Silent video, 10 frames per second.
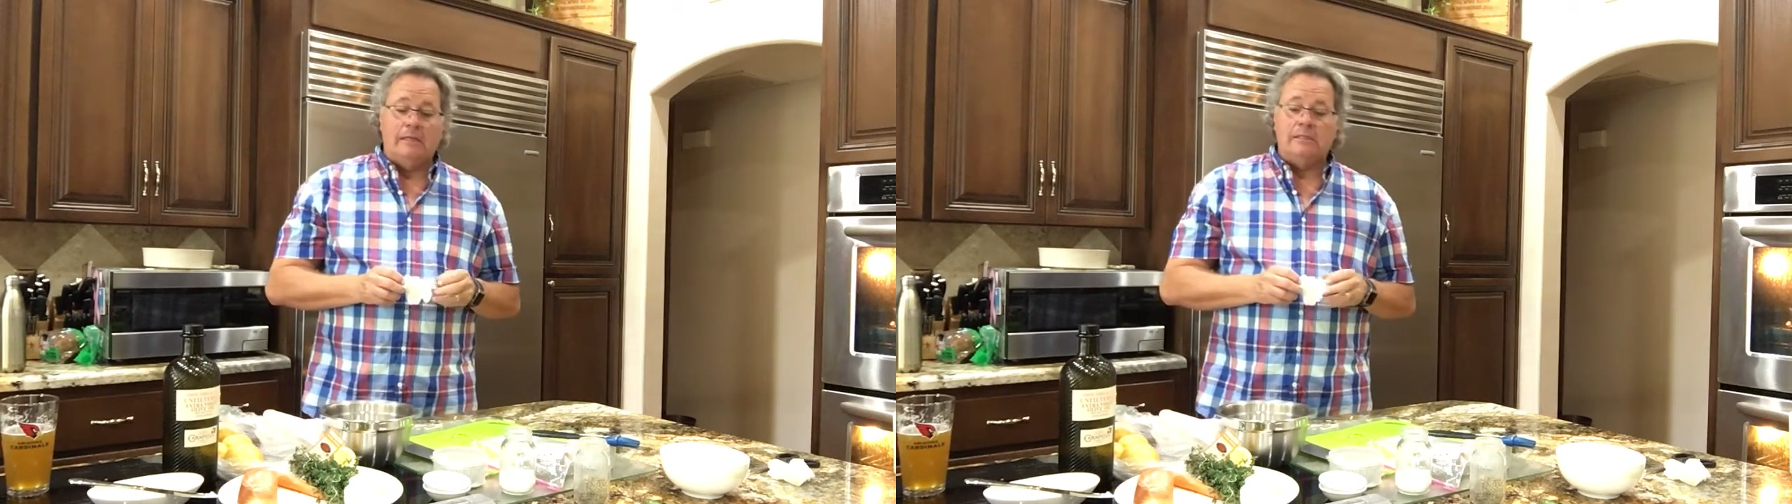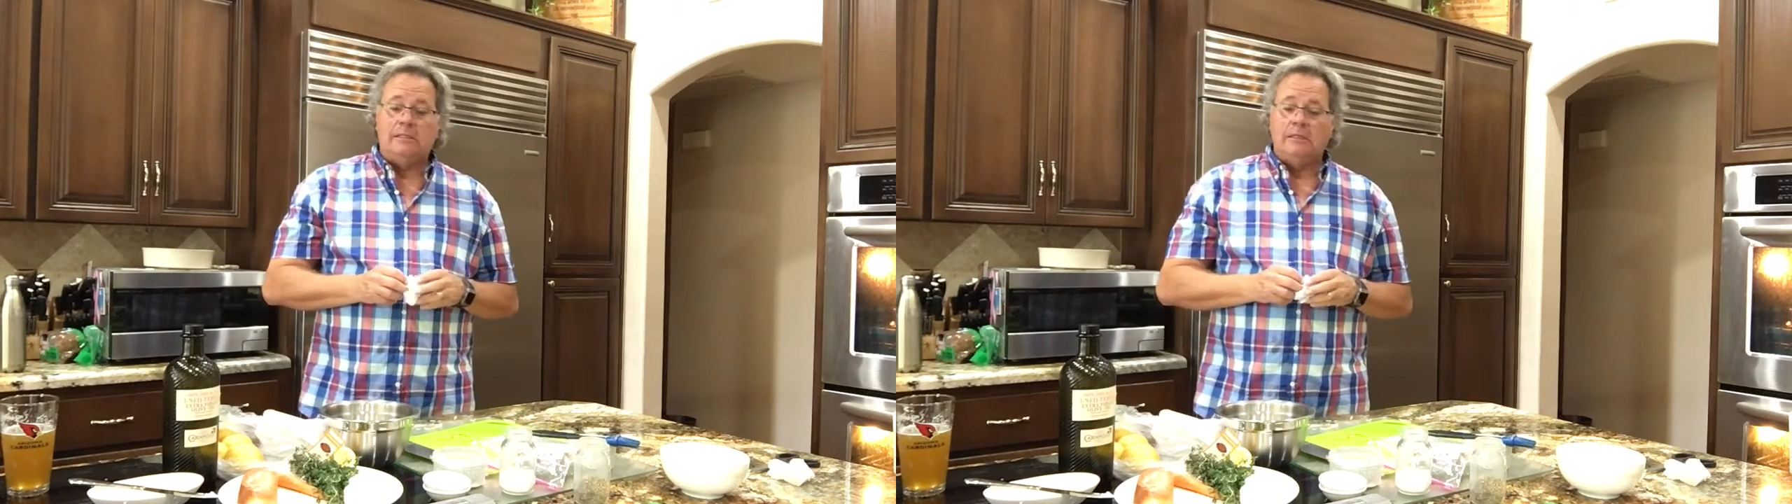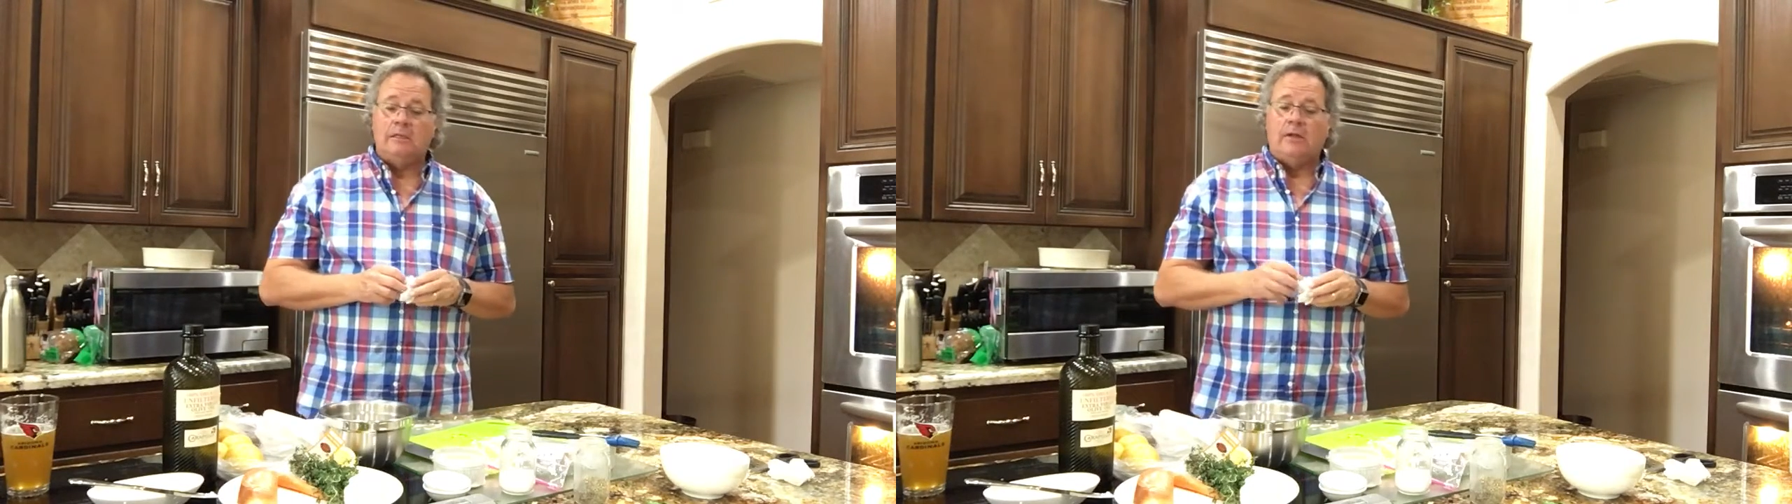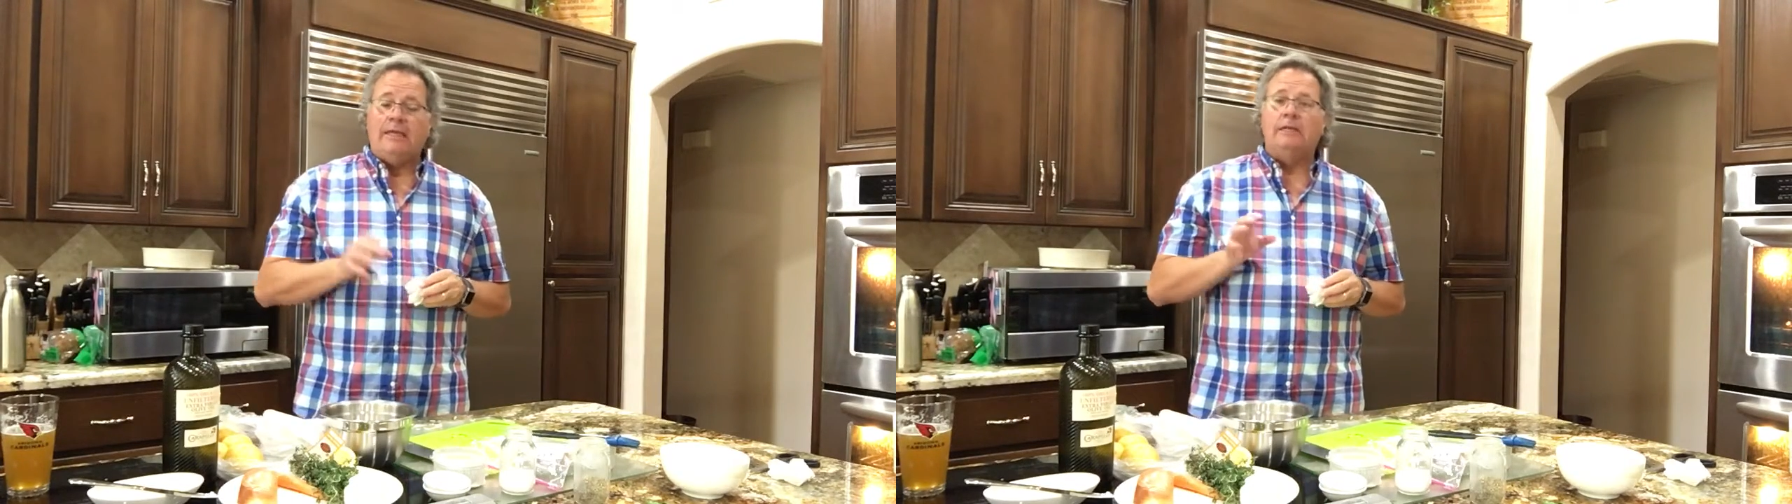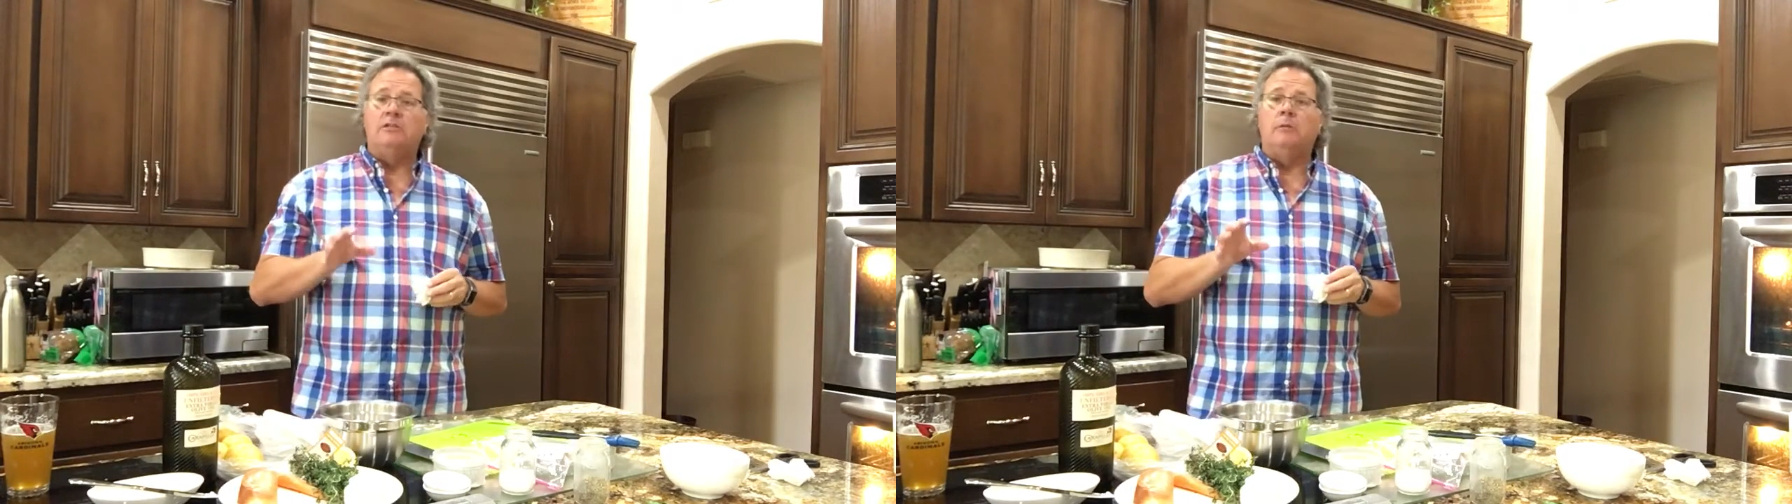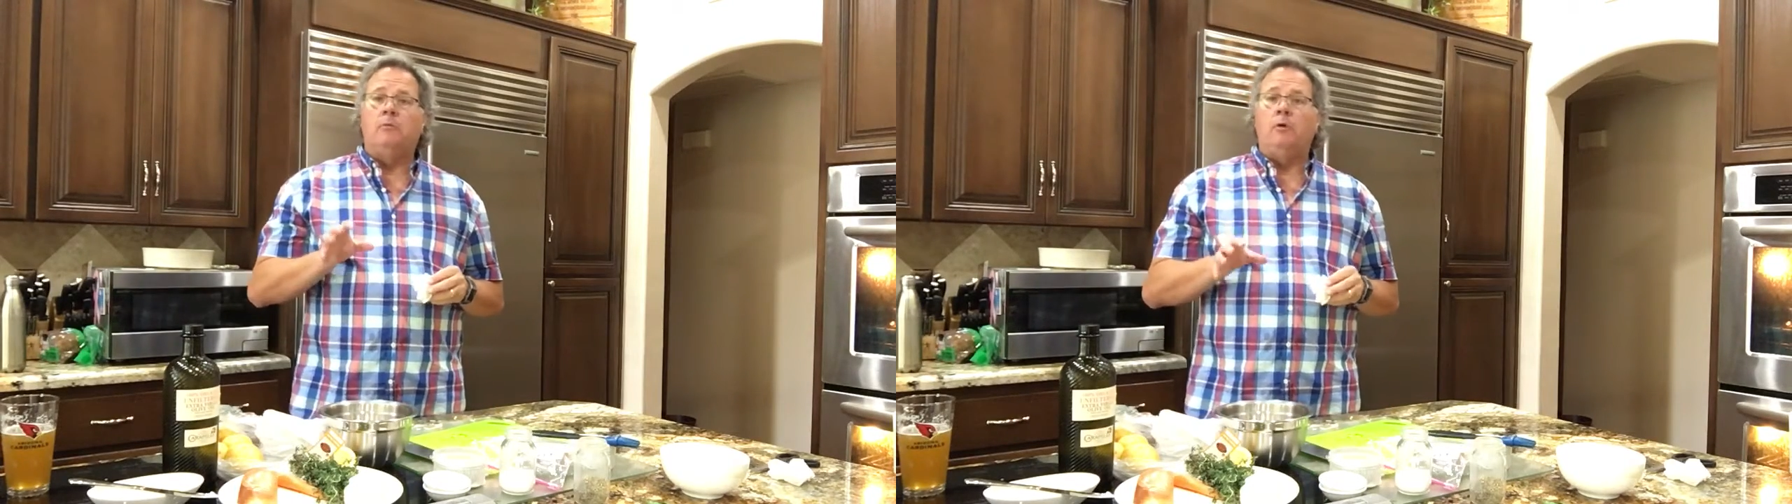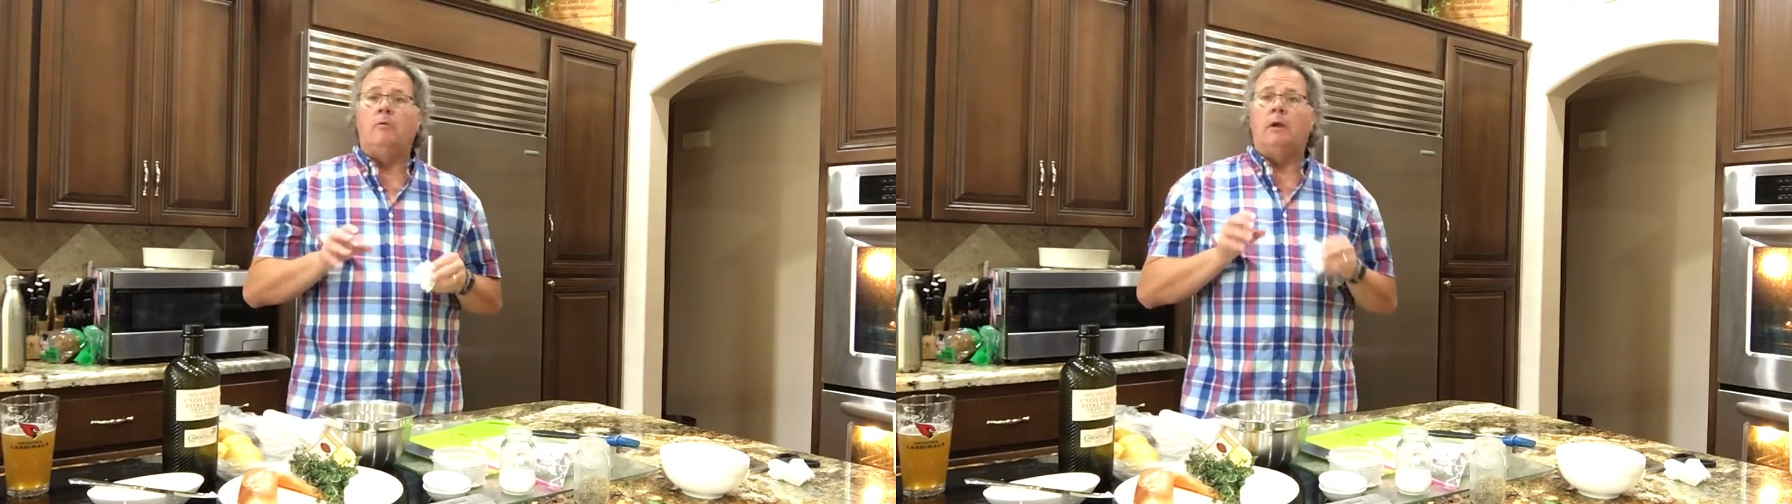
until I get to the point where